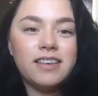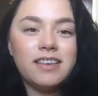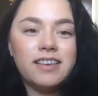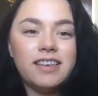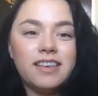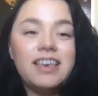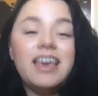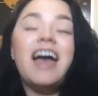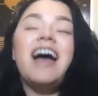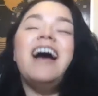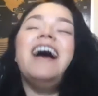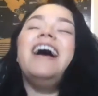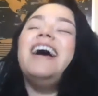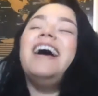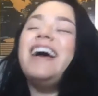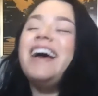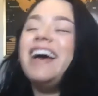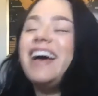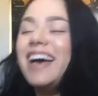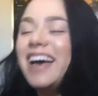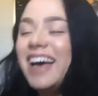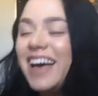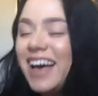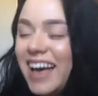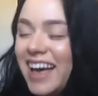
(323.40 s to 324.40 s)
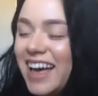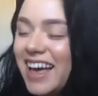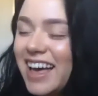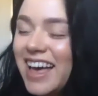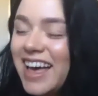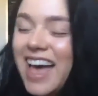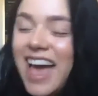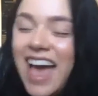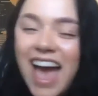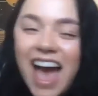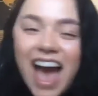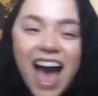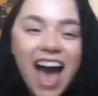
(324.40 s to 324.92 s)
Yeah.
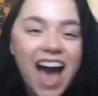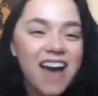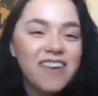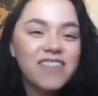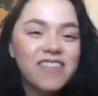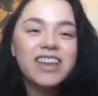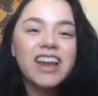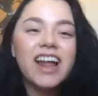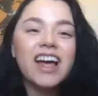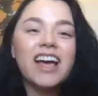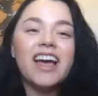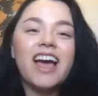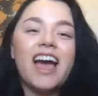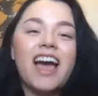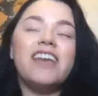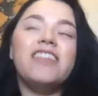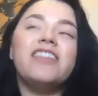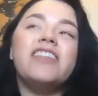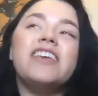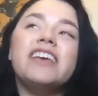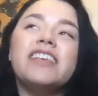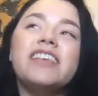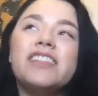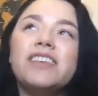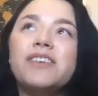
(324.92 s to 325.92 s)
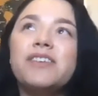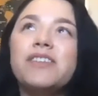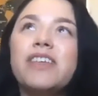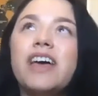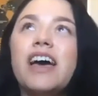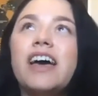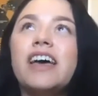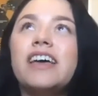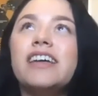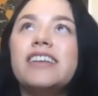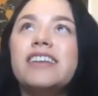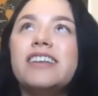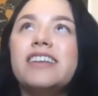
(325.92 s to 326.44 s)
I mean, I think though
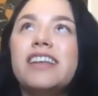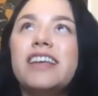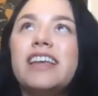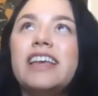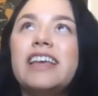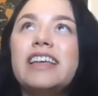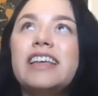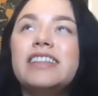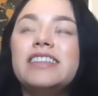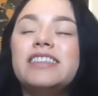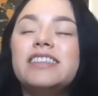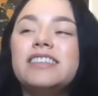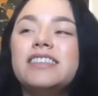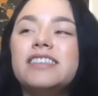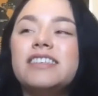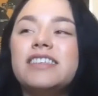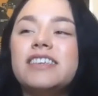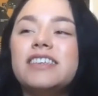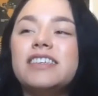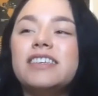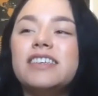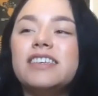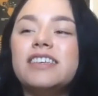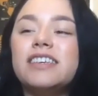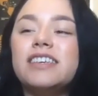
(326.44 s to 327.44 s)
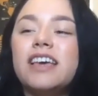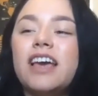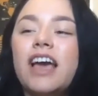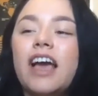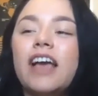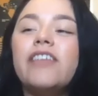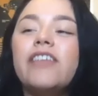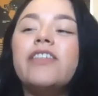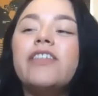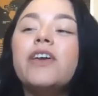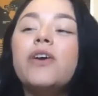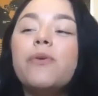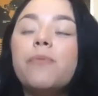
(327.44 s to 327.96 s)
that
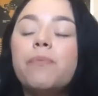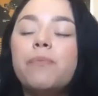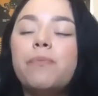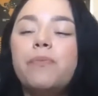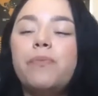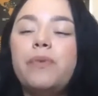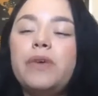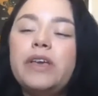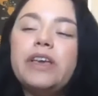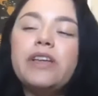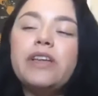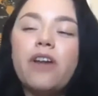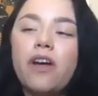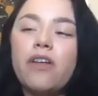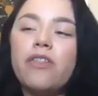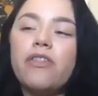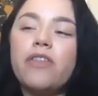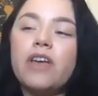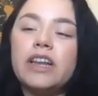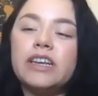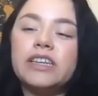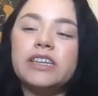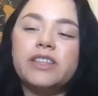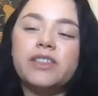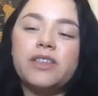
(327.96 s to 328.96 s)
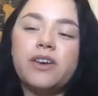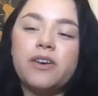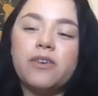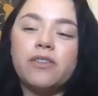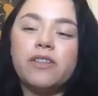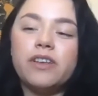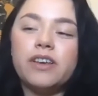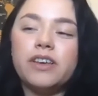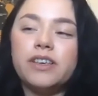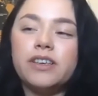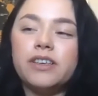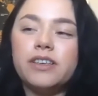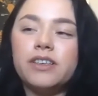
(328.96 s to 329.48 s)
I think being authentic though,
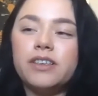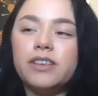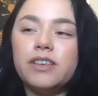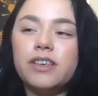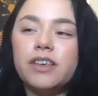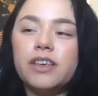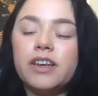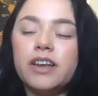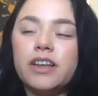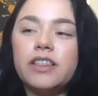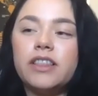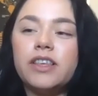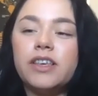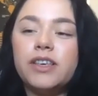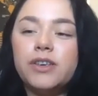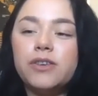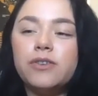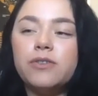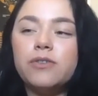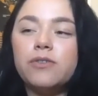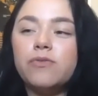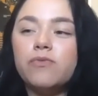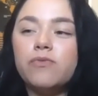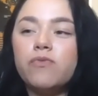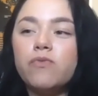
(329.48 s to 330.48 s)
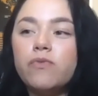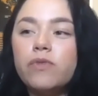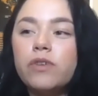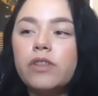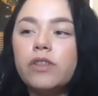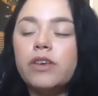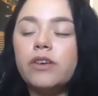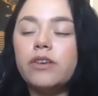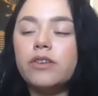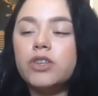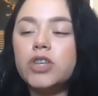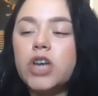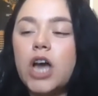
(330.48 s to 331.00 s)
like, and I think you do a
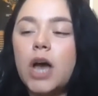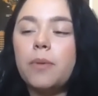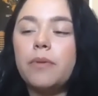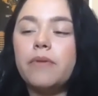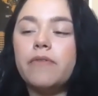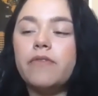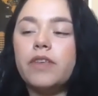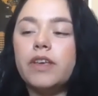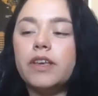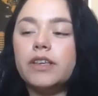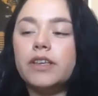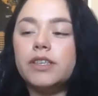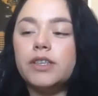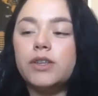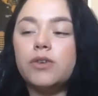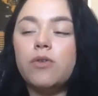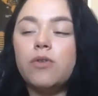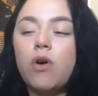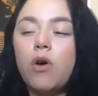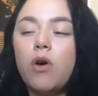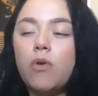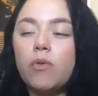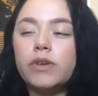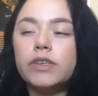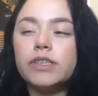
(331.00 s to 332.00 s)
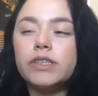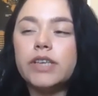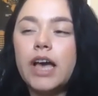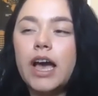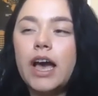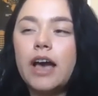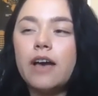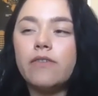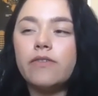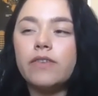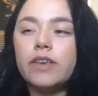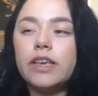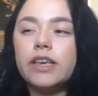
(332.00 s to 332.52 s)
really good job of this and you always
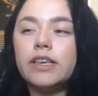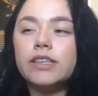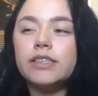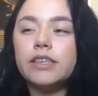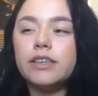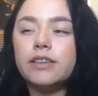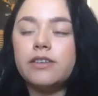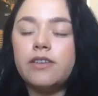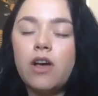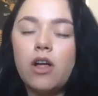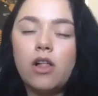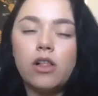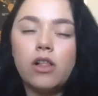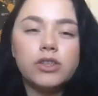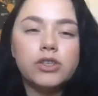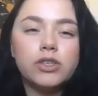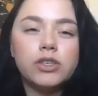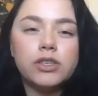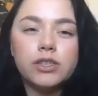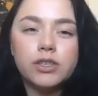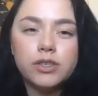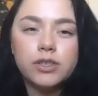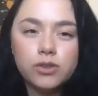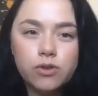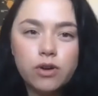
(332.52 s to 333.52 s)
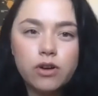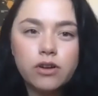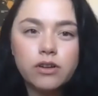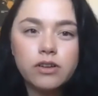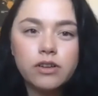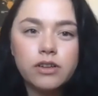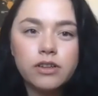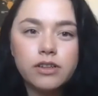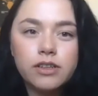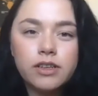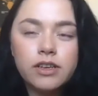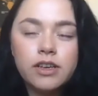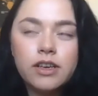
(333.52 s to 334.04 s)
have, is acknowledging the
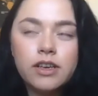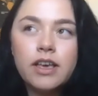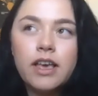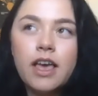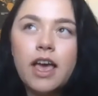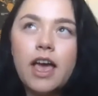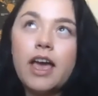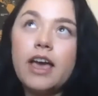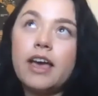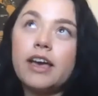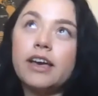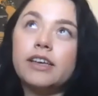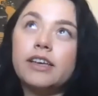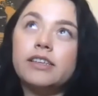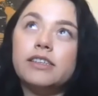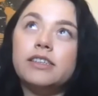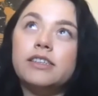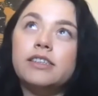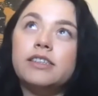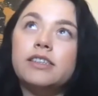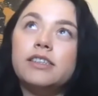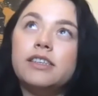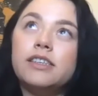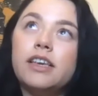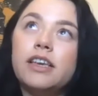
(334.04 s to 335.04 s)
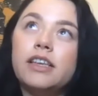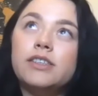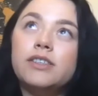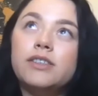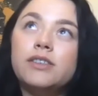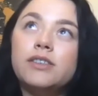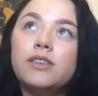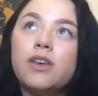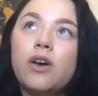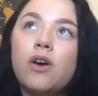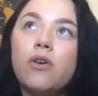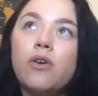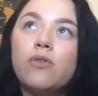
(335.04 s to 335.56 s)
struggle. And
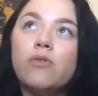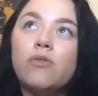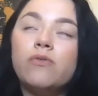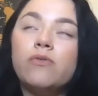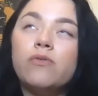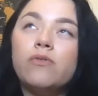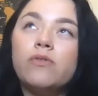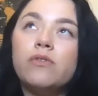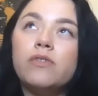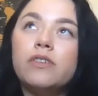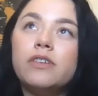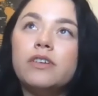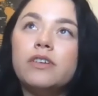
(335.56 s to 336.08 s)
it's so,